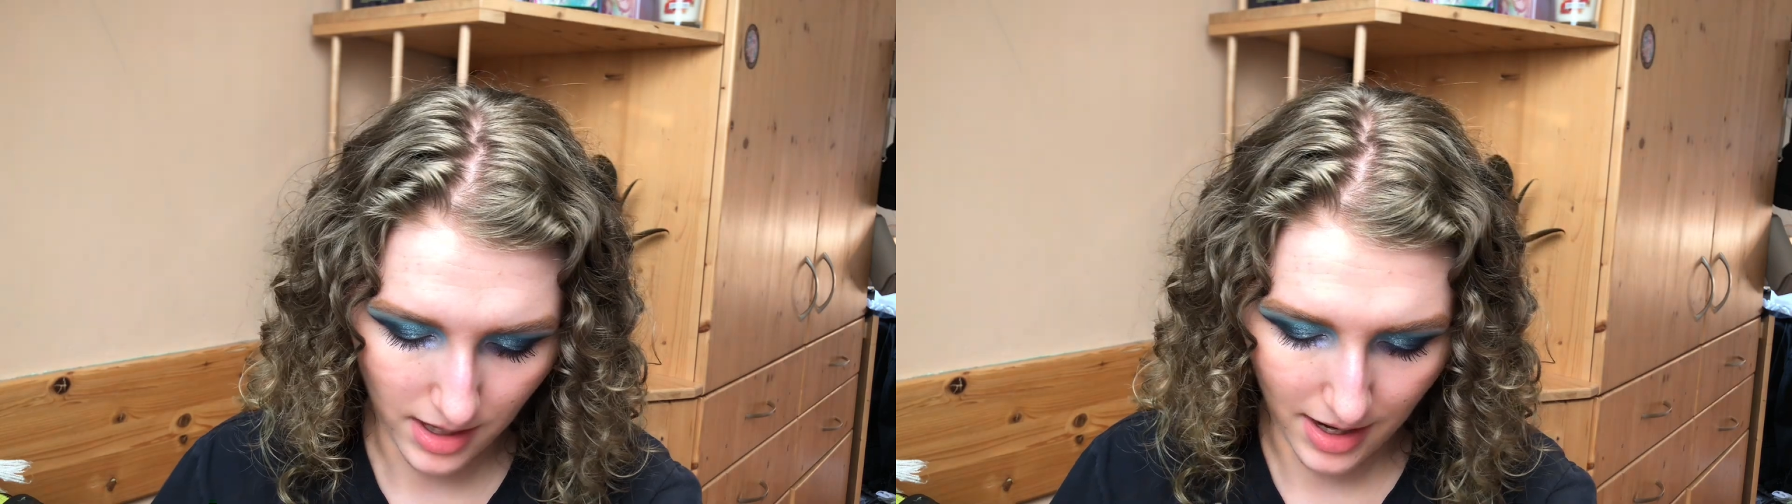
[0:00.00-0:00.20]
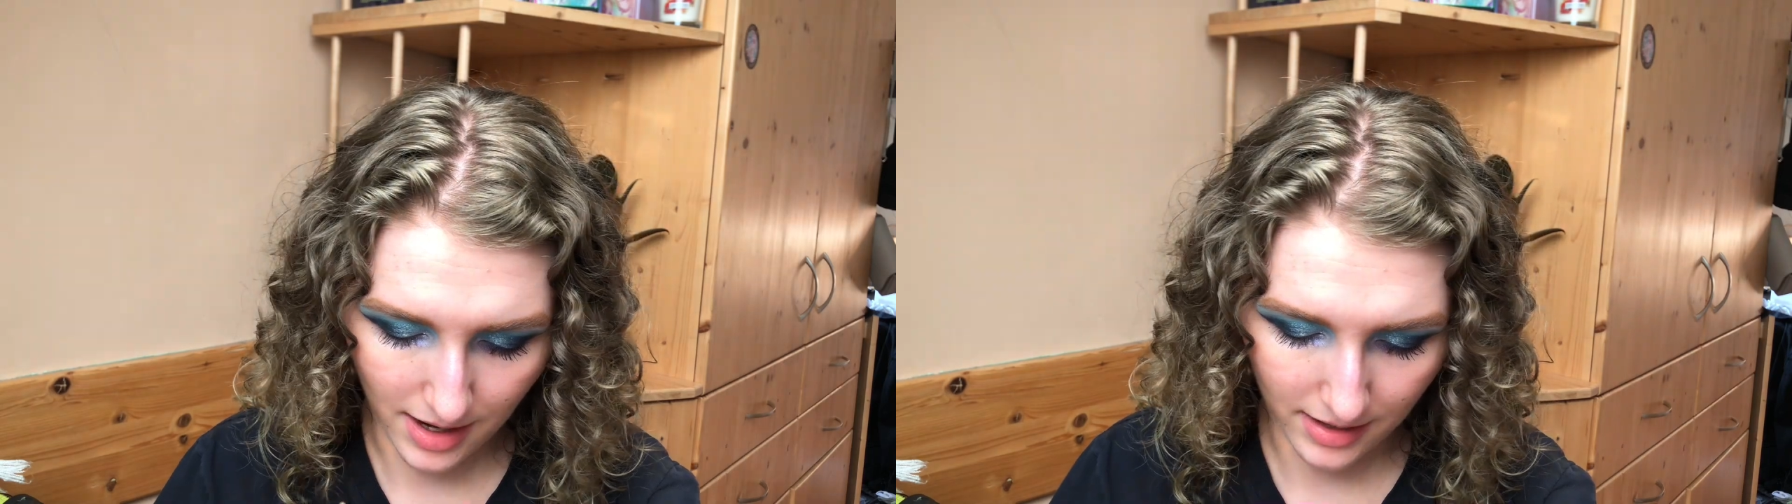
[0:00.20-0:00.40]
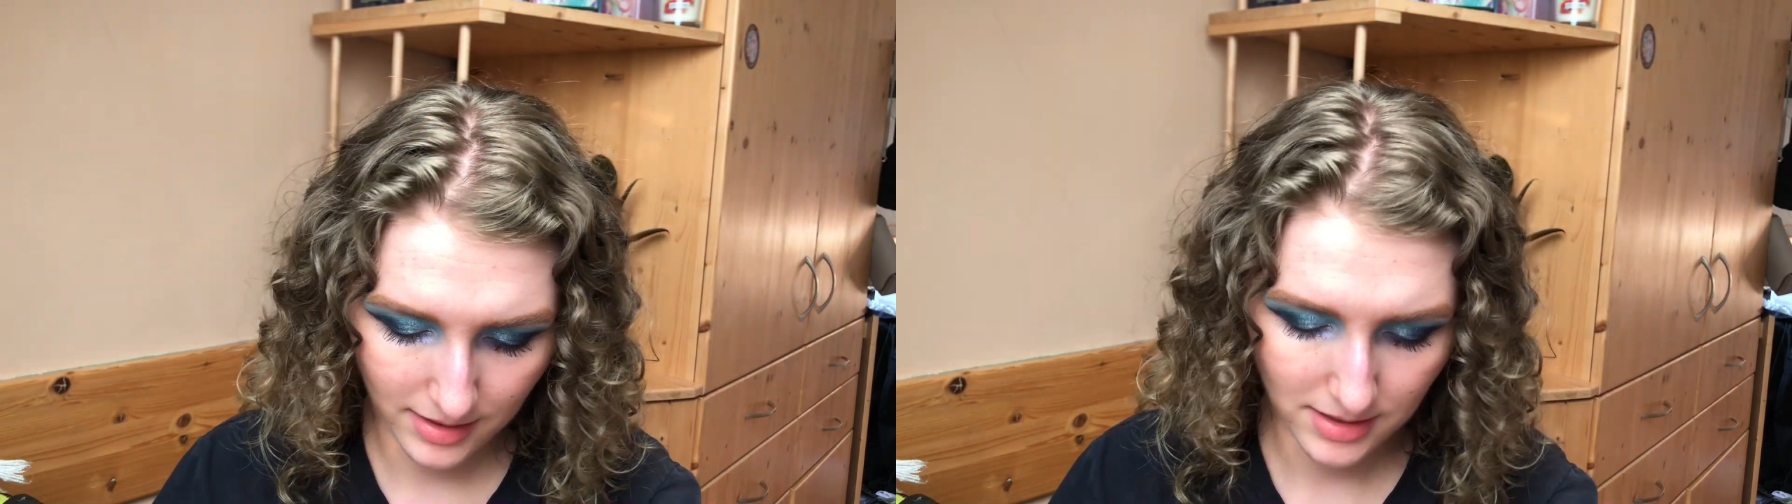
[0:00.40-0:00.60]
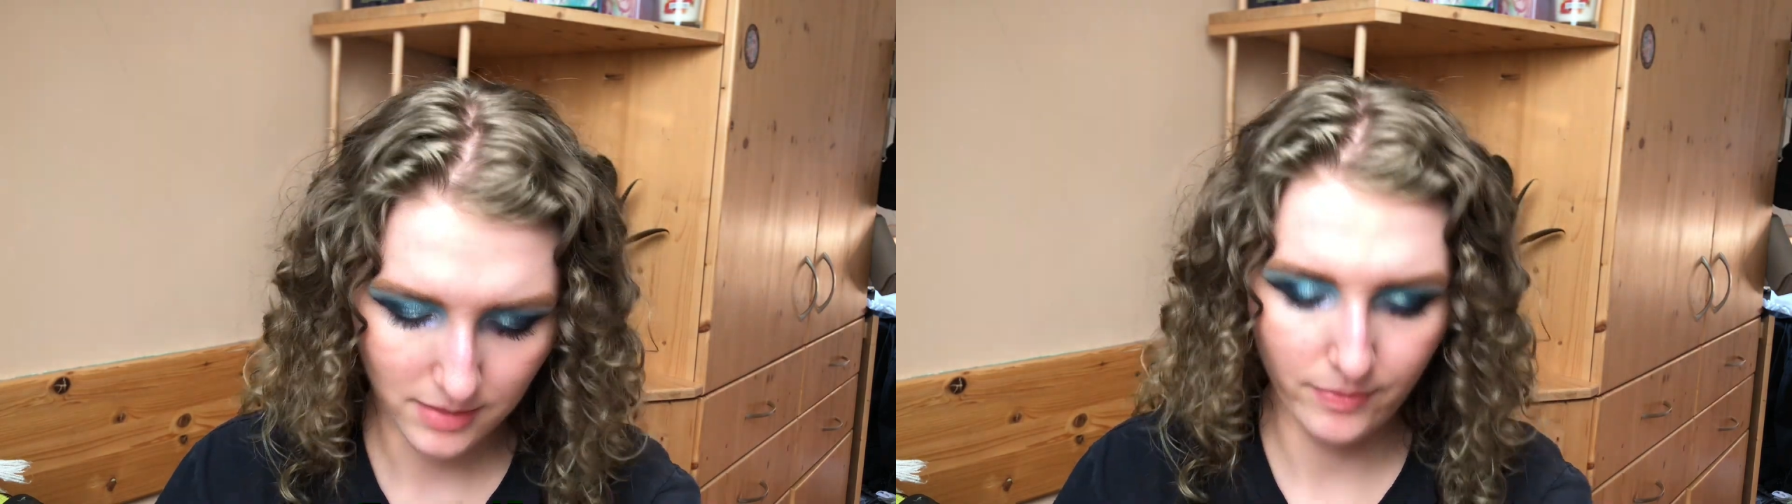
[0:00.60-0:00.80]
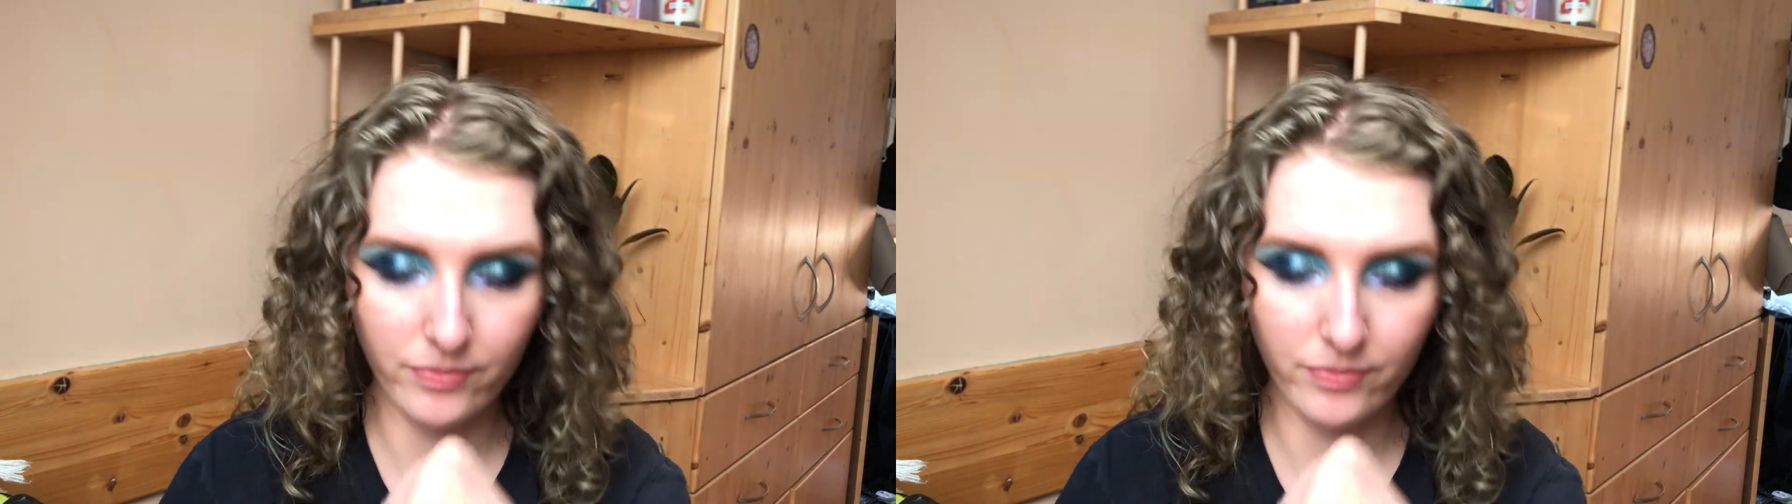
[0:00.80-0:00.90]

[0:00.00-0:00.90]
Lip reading: eyes.